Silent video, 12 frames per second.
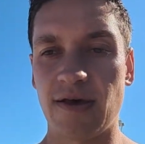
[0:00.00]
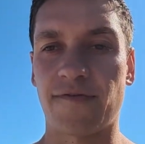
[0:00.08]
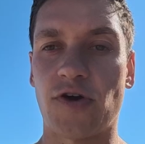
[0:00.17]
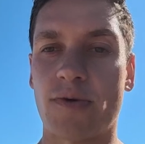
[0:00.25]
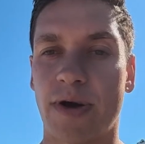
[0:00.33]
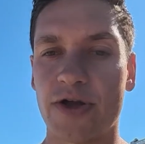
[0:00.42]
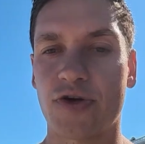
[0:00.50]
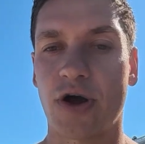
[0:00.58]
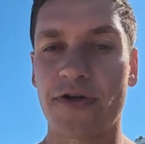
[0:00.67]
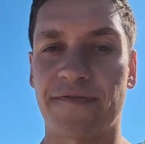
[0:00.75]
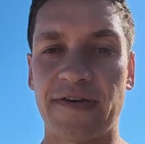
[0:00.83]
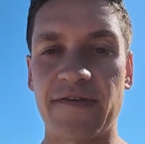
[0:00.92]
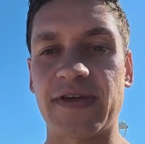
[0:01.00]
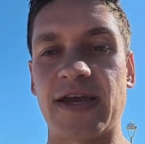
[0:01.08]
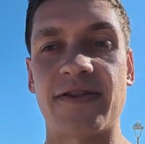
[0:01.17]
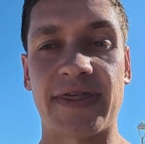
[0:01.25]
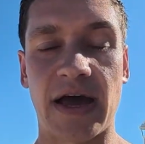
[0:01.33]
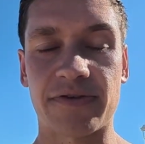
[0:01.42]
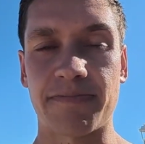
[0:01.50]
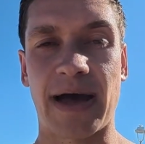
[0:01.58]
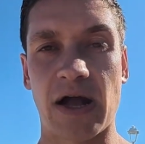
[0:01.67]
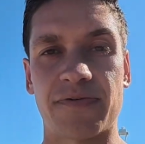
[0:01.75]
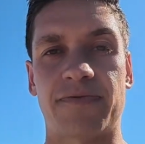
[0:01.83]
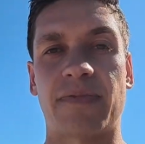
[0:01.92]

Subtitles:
for whom I charge £15,000